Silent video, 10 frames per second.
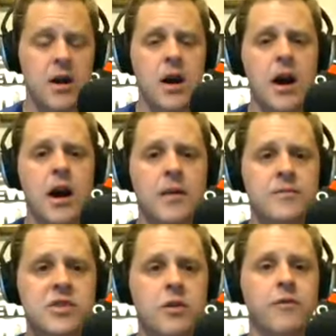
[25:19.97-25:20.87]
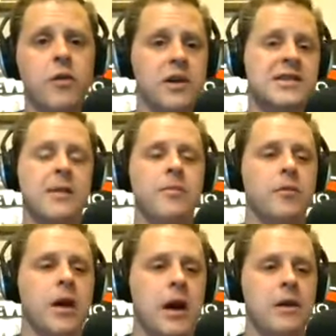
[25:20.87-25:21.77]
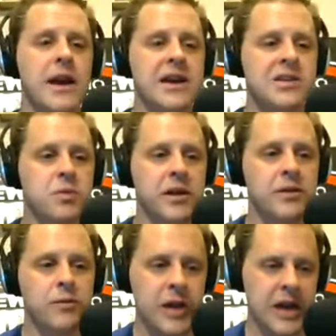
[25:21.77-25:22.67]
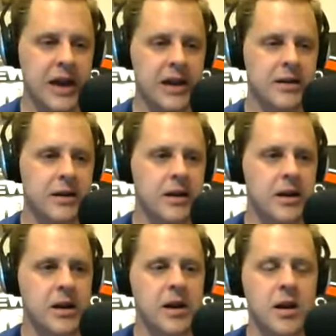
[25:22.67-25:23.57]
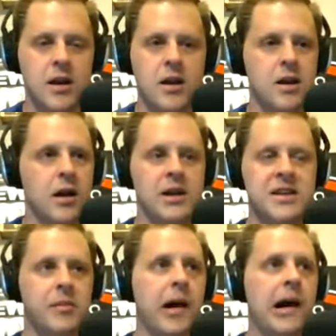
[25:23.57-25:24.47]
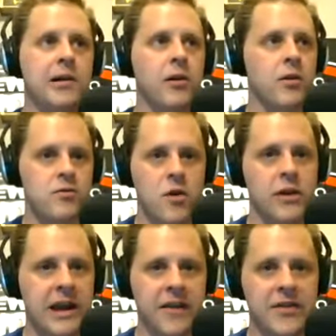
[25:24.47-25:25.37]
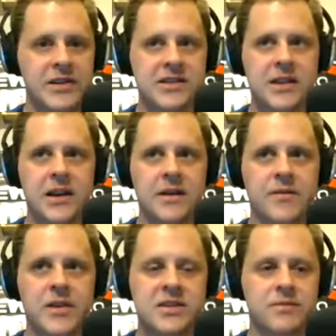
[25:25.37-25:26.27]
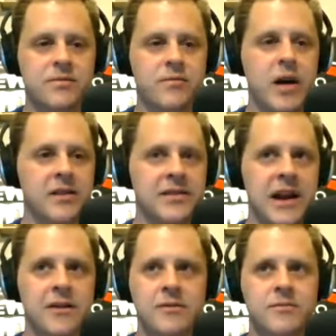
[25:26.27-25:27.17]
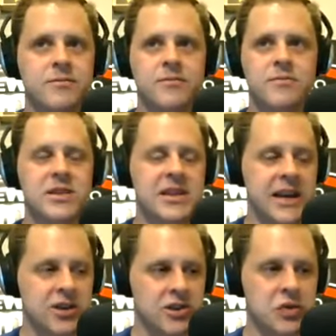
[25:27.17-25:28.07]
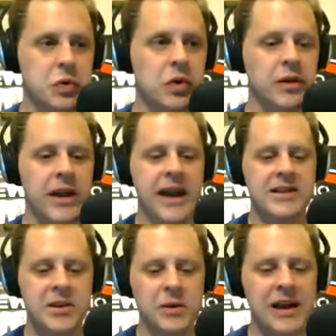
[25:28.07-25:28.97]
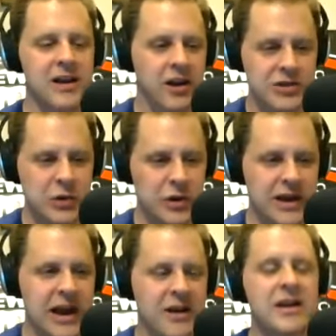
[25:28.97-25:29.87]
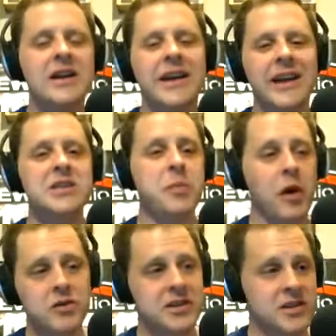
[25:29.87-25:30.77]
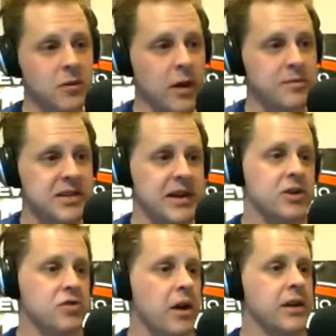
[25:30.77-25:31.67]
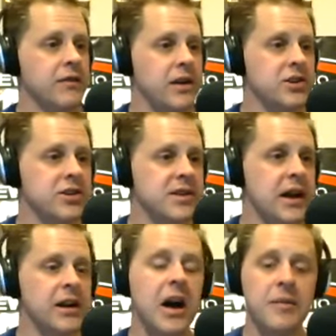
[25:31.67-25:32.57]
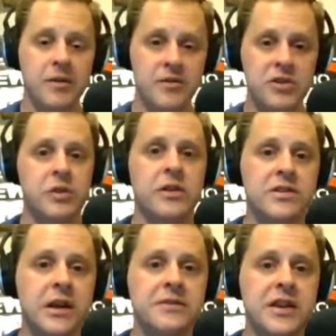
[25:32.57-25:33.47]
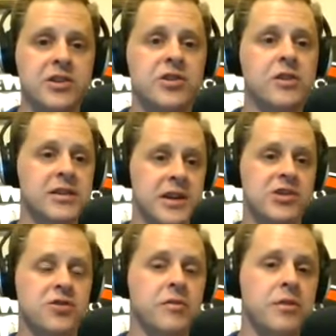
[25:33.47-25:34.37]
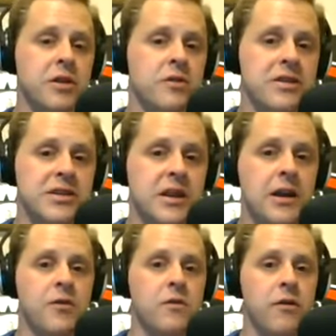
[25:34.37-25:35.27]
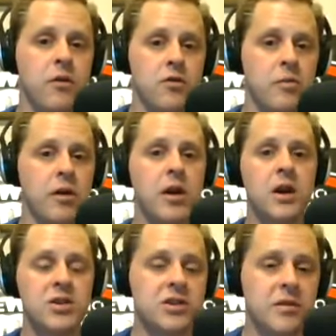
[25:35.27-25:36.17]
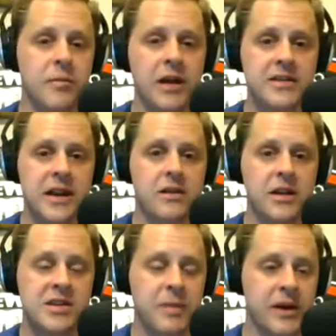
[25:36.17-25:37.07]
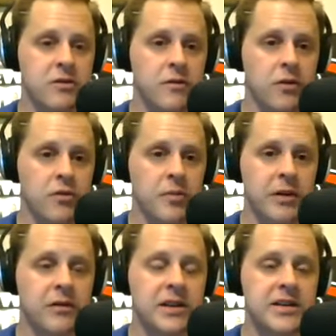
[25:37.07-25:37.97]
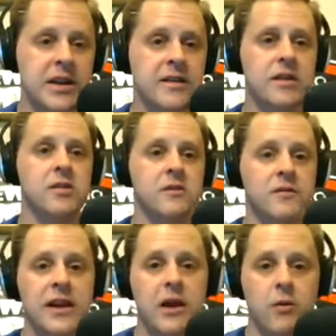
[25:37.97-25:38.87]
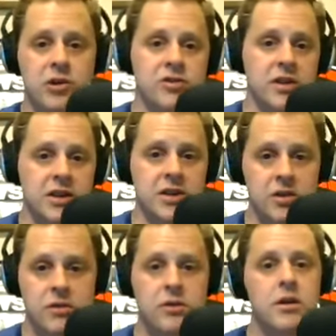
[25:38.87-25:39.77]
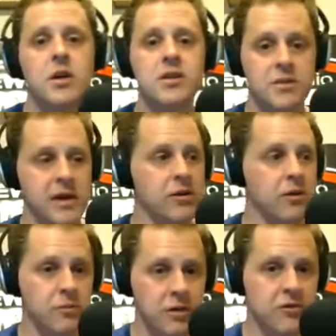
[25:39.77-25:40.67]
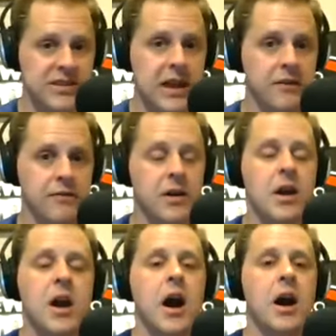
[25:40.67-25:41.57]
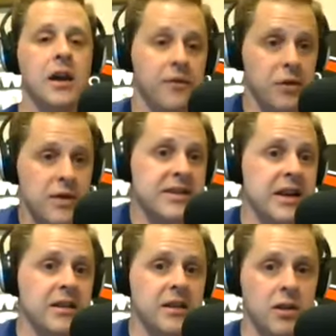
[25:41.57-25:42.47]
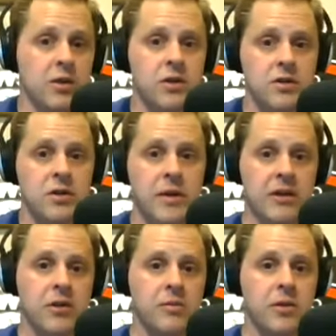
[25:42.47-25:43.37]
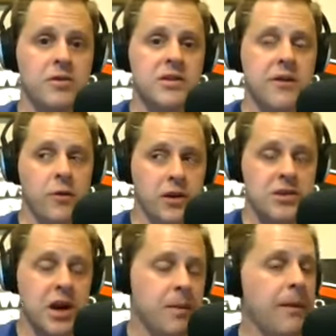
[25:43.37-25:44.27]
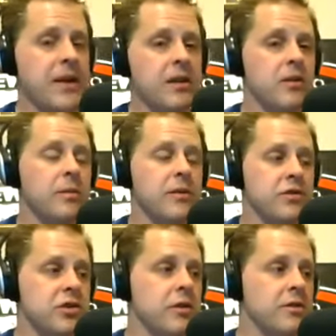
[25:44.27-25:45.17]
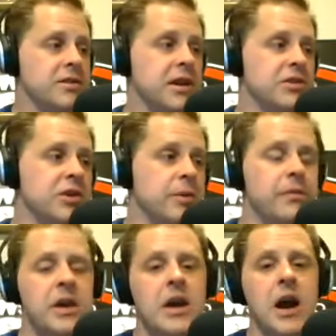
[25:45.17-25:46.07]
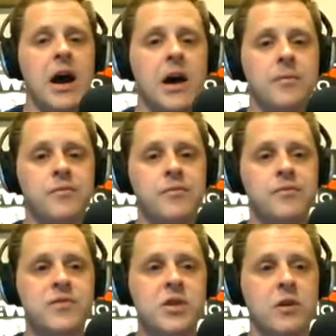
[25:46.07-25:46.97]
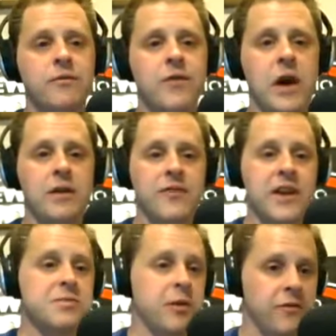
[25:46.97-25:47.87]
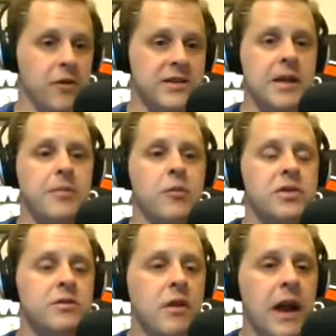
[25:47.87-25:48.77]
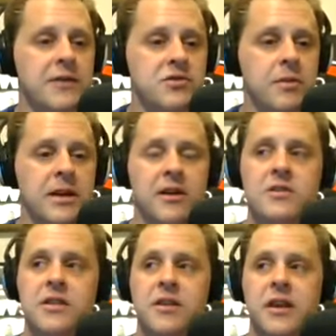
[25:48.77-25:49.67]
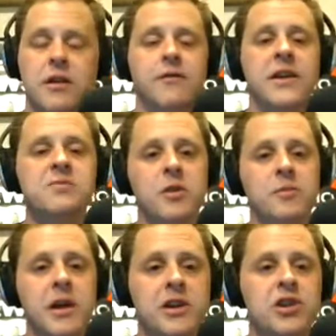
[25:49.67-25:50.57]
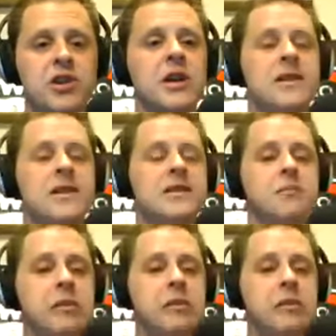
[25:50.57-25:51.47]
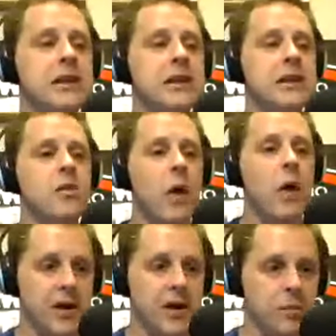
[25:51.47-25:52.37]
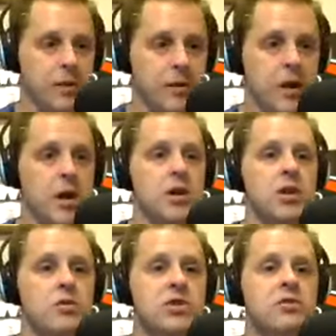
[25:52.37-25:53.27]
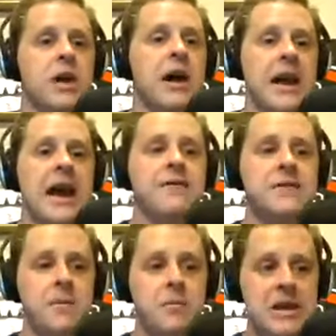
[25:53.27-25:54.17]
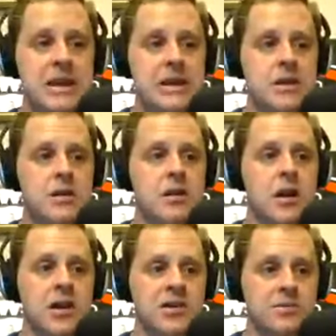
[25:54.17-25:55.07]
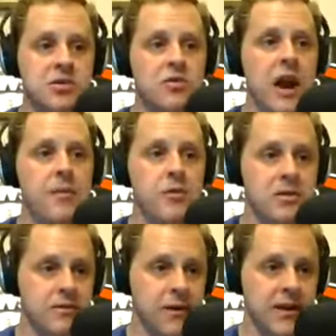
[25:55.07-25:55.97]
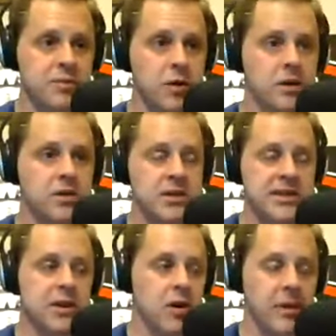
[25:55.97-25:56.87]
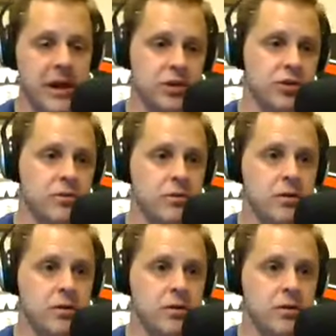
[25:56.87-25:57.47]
Um, so, for example, uh, last week we had a debacle rolling out this uh, this meltdown detection tool. And uh, we got it all sorted out. It is posted to the website at schrockinnovations.com under the do it yourself section. You can test your computer to see if you're vulnerable to the Meltdown and Spectre vulnerabilities, and then you can find out what you need to do to make your computer safe. Uh, if there is anything you can do to make your computer safe, we're going to talk about that a little bit in the show here today, too. Um, so on Facebook, for example, we do live streaming. Now, here's the thing our Facebook page is completely wide open you do not have to be a subscriber to Facebook to see our page.